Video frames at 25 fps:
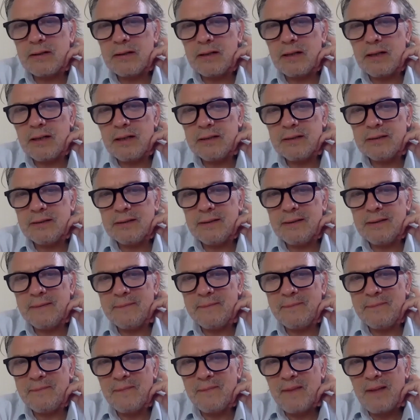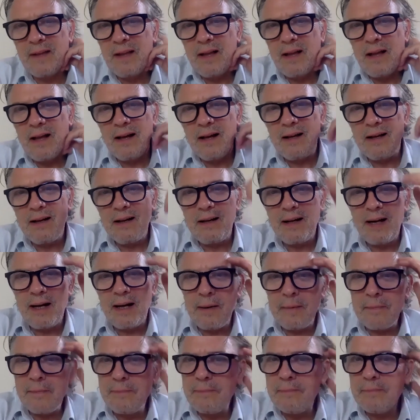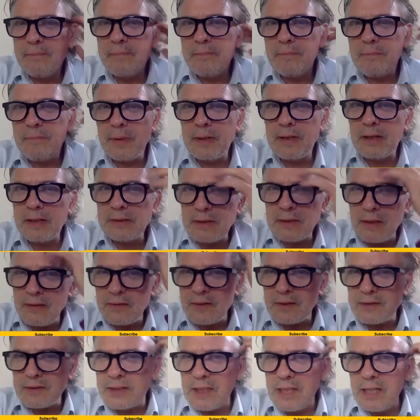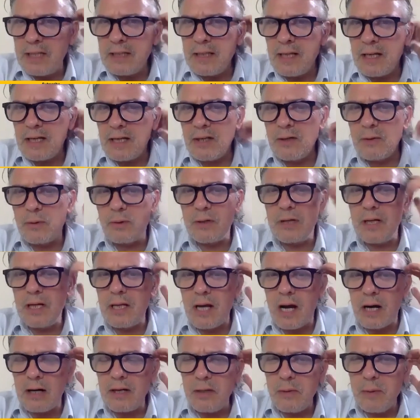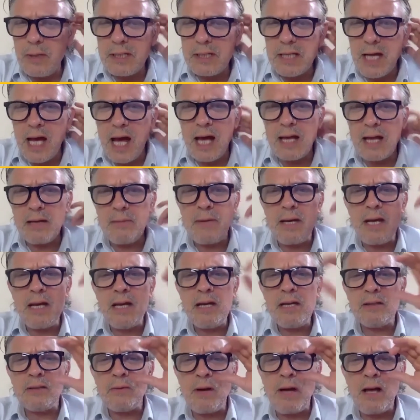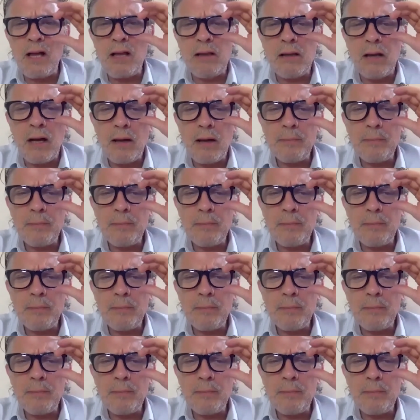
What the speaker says: I guess. Yeah. Because I've seen that you were. Are you into anime as well?